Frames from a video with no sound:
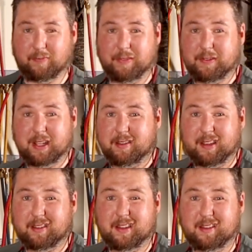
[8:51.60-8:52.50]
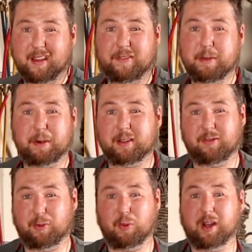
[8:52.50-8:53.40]
50, 60, 70
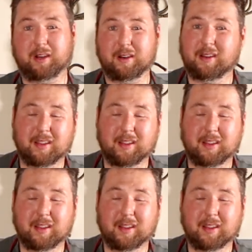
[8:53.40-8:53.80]
bucks for one.